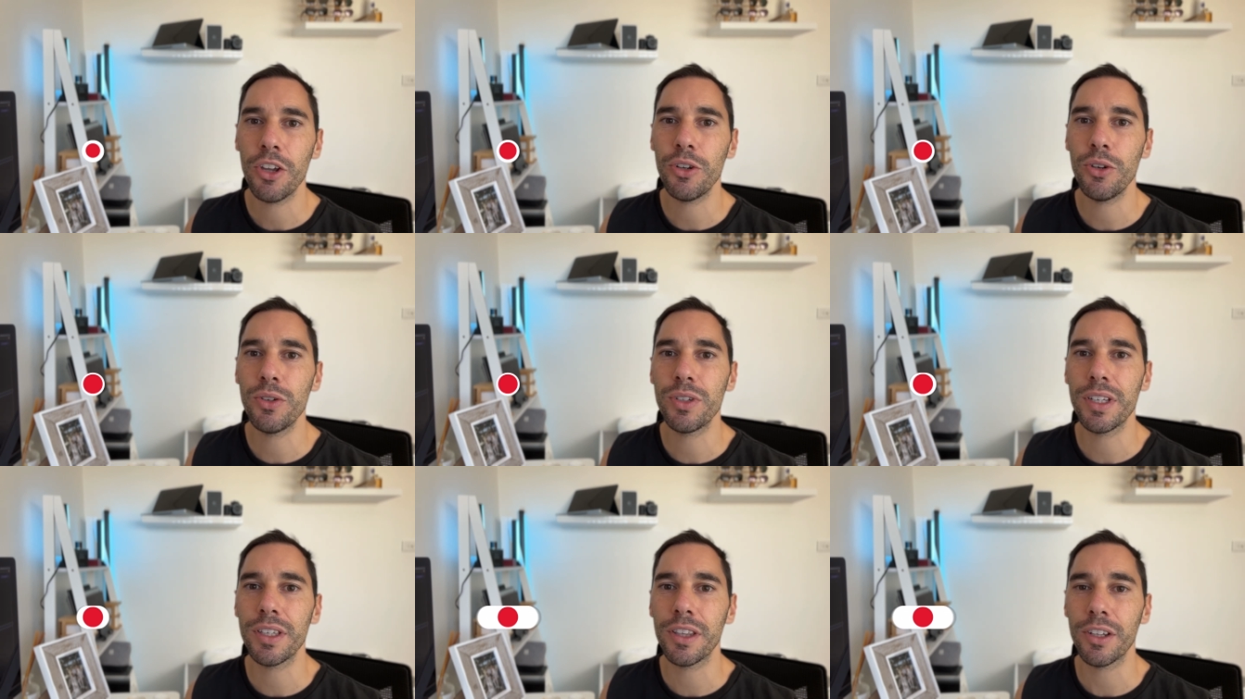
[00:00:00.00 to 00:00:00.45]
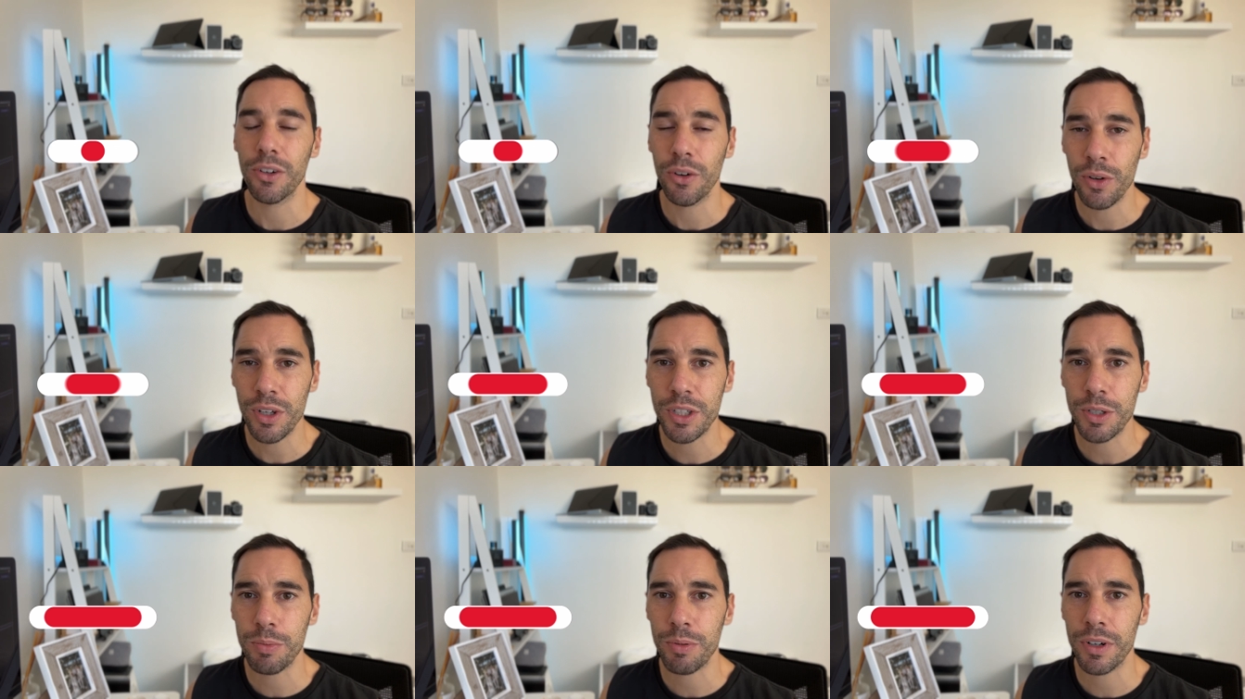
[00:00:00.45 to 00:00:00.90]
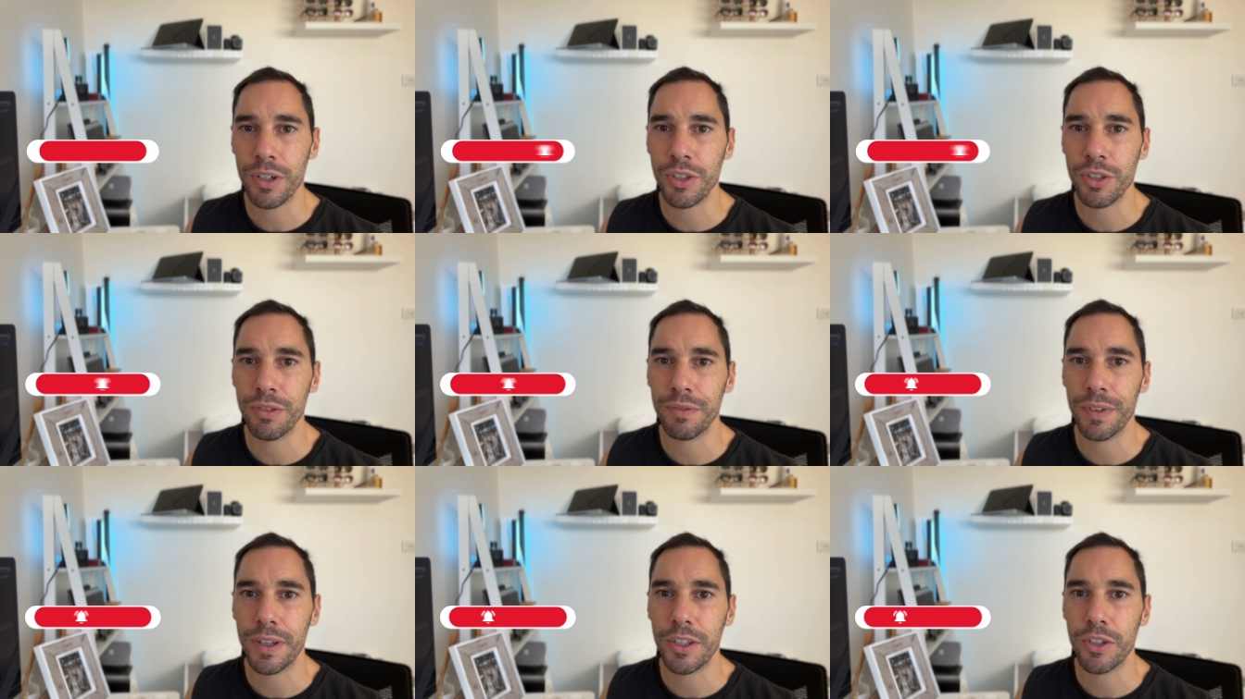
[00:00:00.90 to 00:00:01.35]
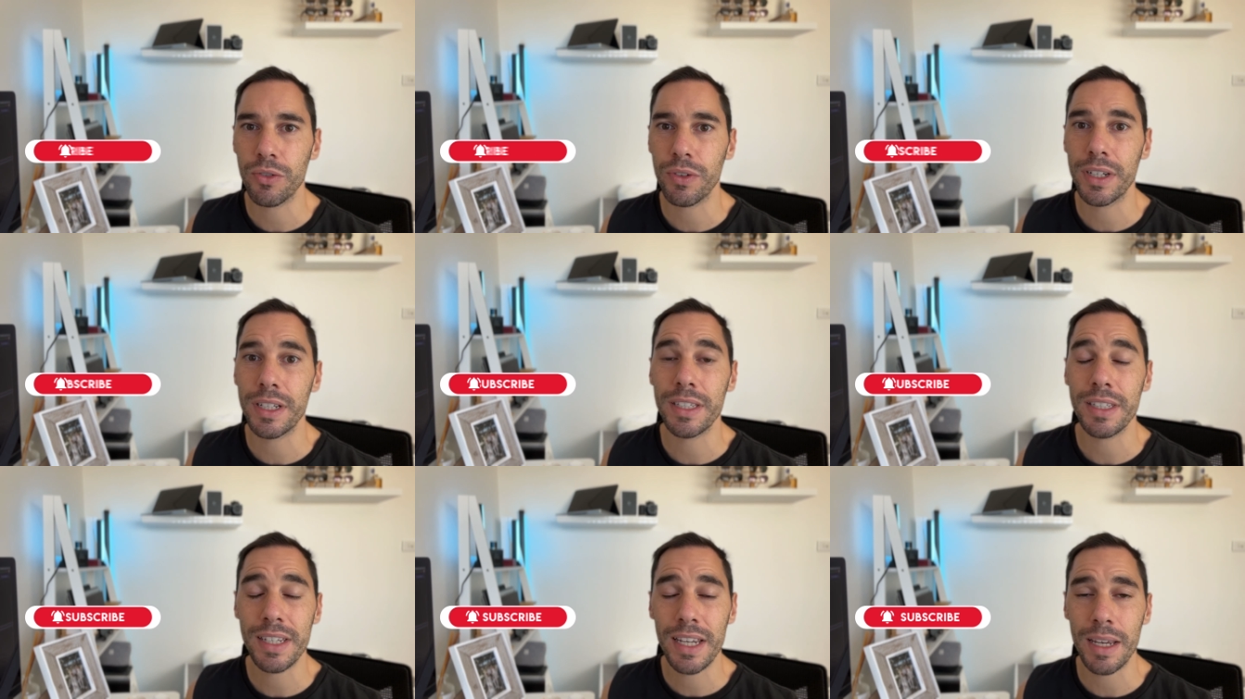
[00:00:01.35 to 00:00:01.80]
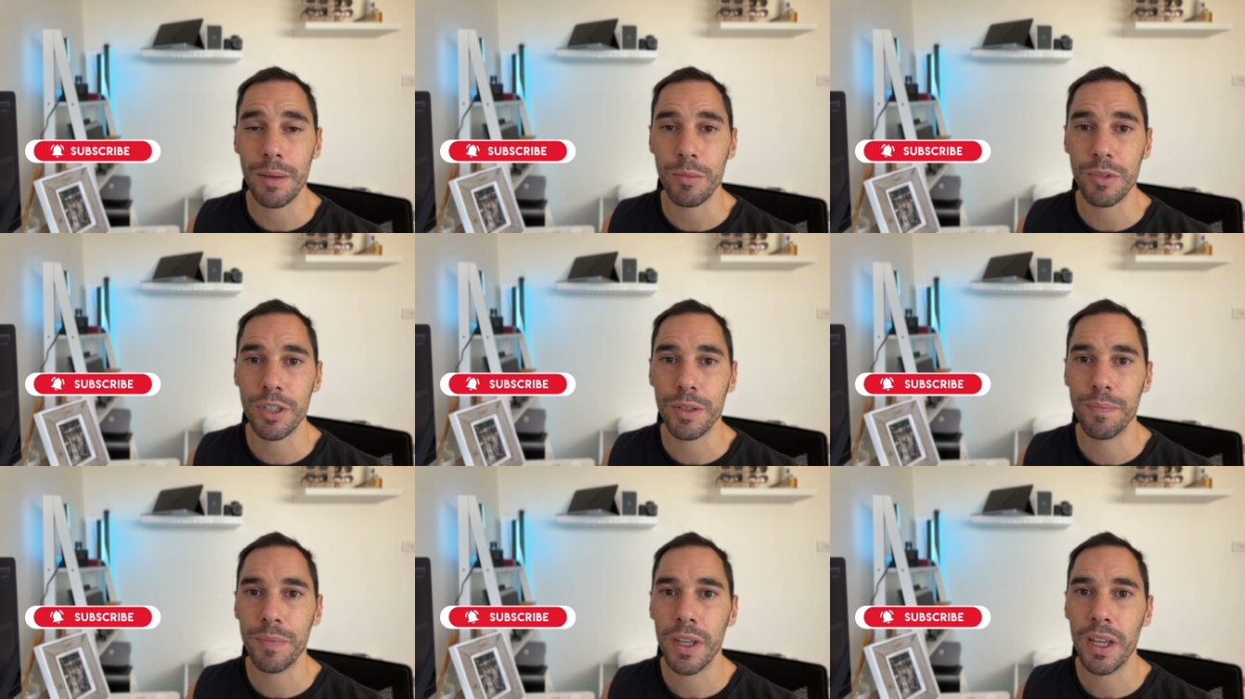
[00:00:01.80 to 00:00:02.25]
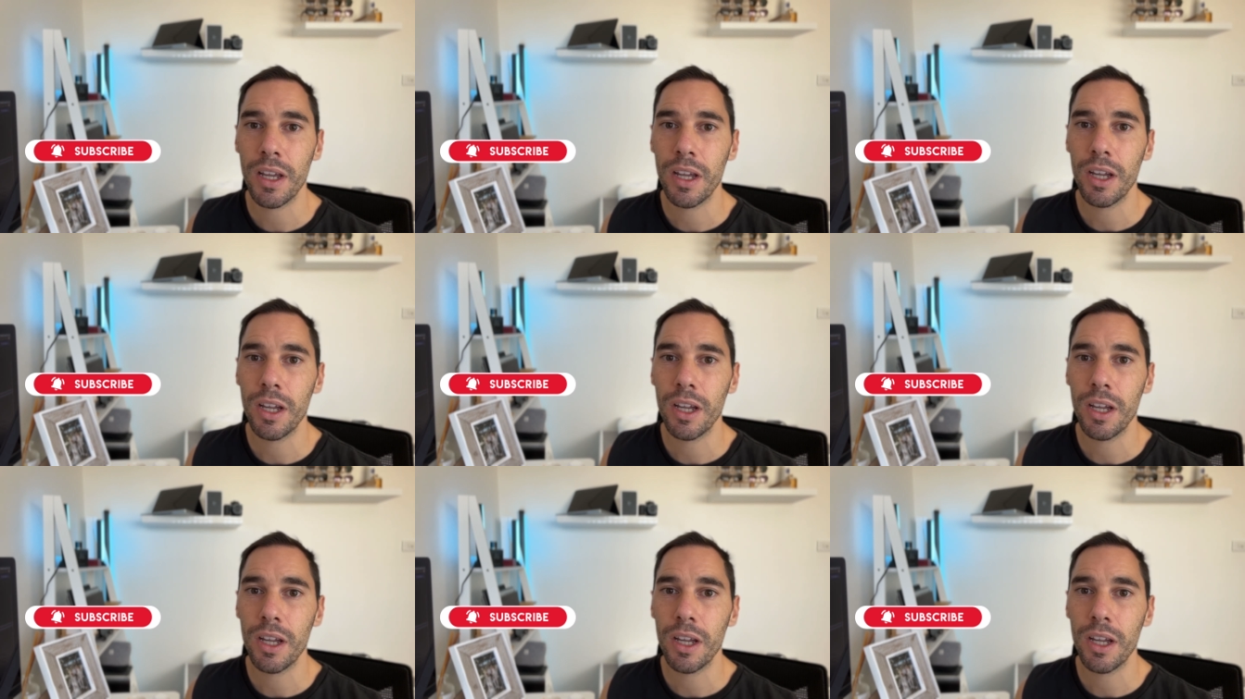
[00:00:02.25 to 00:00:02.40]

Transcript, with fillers: using the noise suppression feature in Teams.